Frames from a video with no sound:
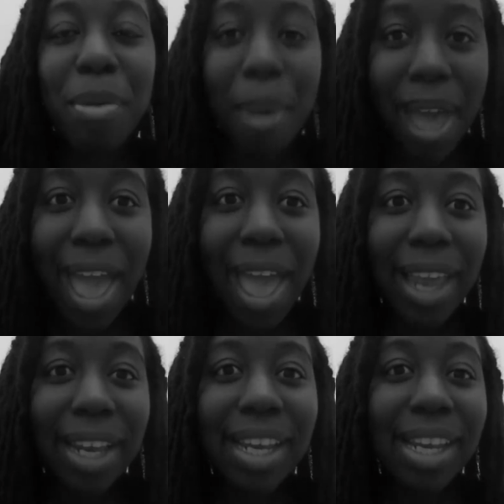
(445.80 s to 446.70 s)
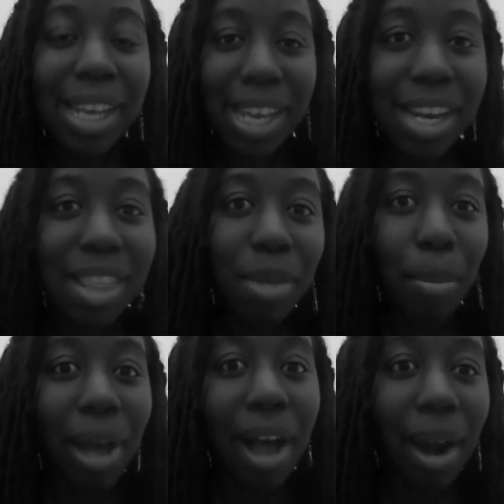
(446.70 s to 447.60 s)
bag in the
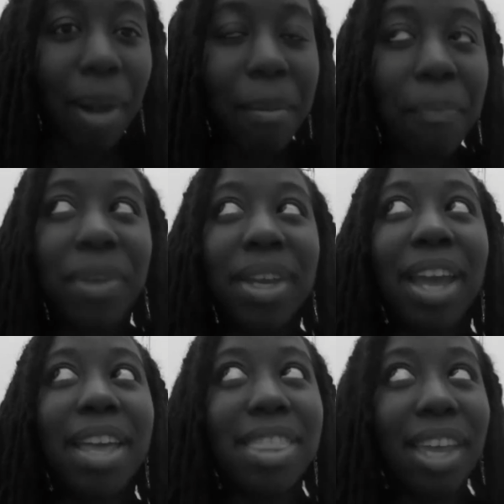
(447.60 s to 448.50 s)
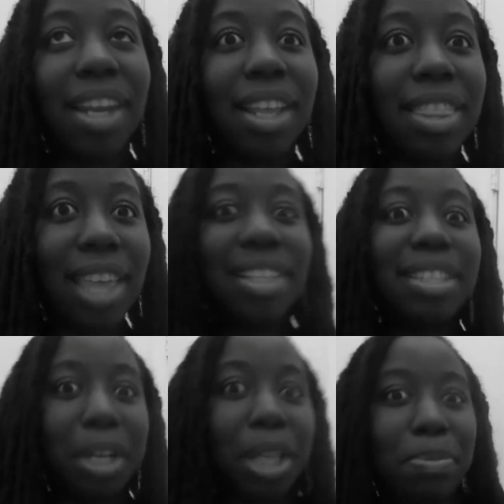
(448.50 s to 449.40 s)
bottom, and then that's
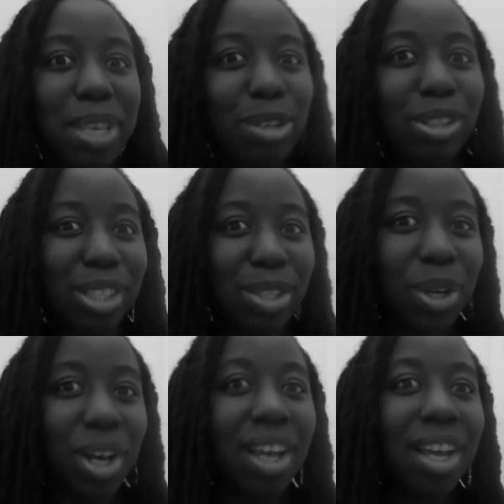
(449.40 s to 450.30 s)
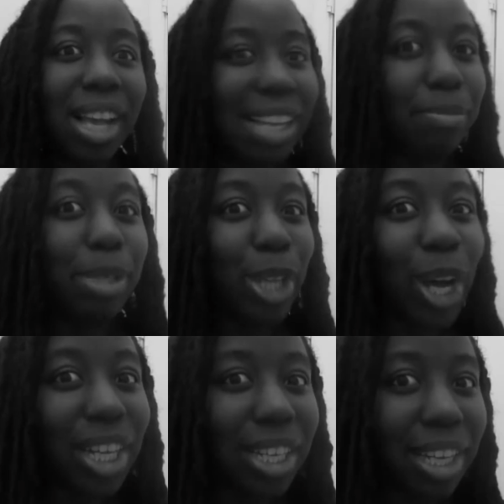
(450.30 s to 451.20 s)
the clip that you just saw of me
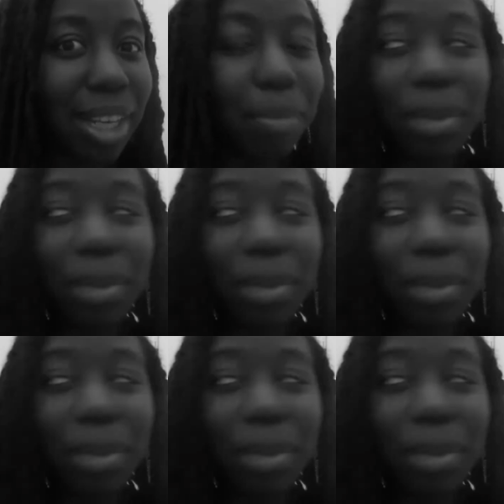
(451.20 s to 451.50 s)
talking to him.